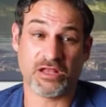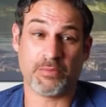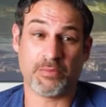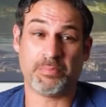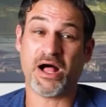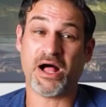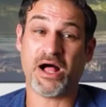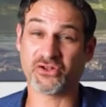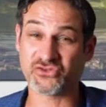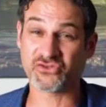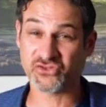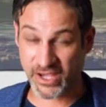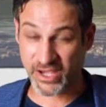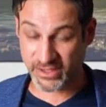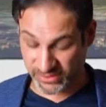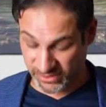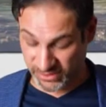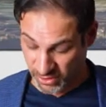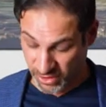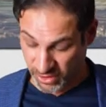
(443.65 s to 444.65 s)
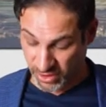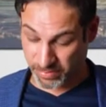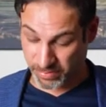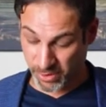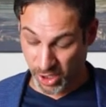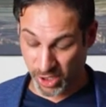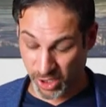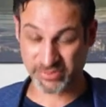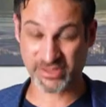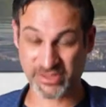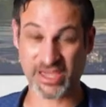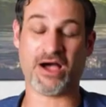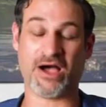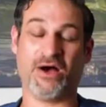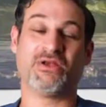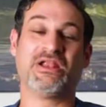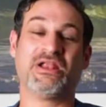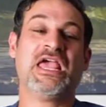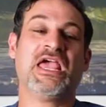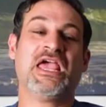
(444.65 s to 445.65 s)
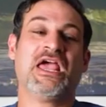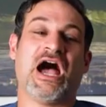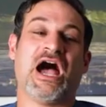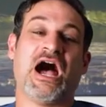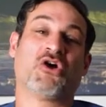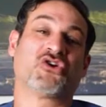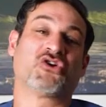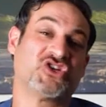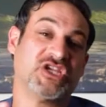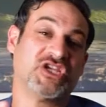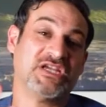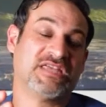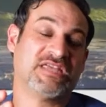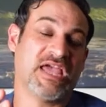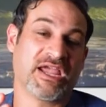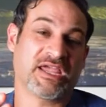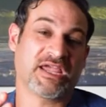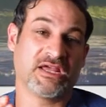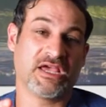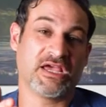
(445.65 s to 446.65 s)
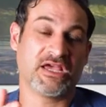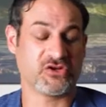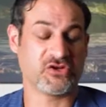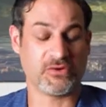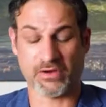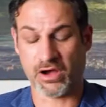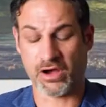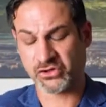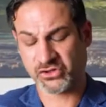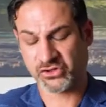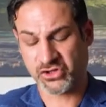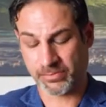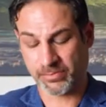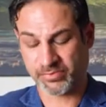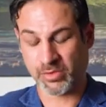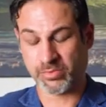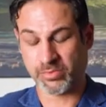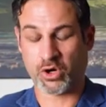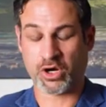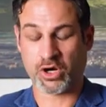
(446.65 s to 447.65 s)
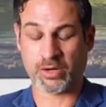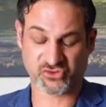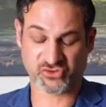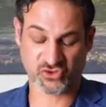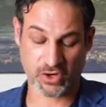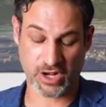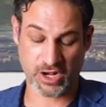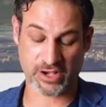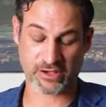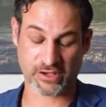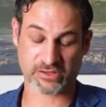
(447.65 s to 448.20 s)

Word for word: The art of reading body language, the art of situational